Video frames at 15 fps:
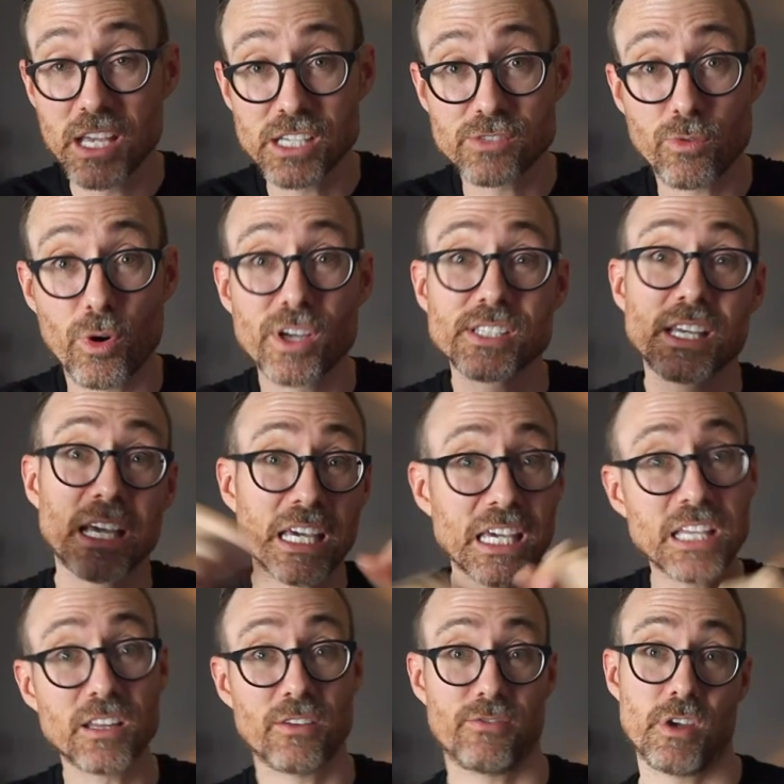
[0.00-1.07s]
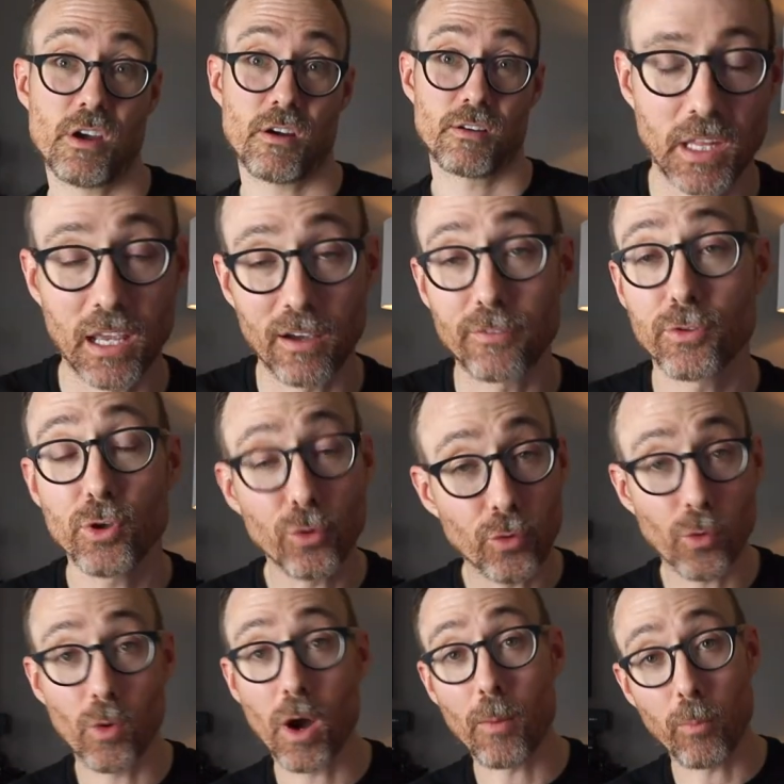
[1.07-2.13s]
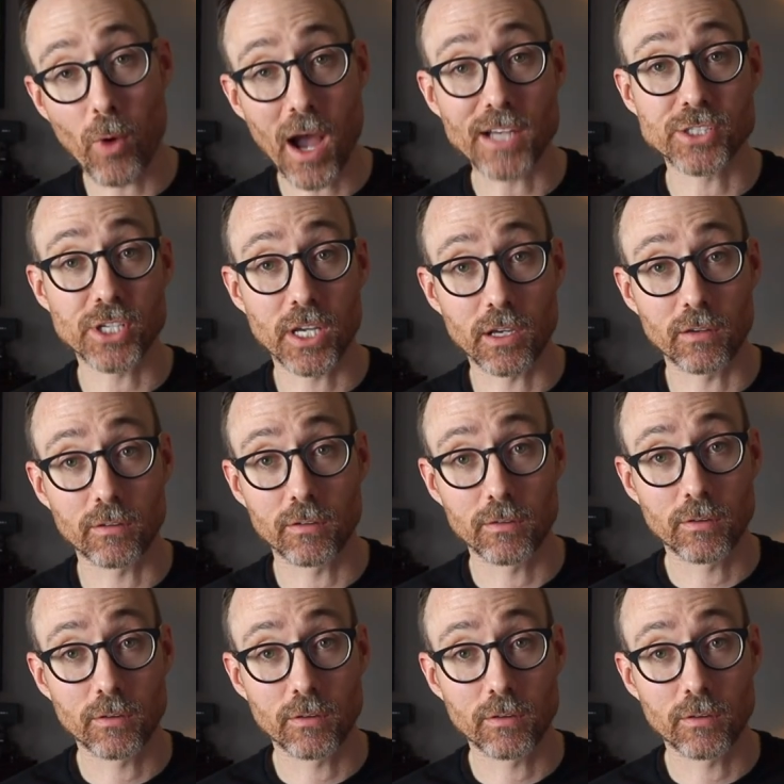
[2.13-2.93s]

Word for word: his voice, he lived here. Now, if you grew up watching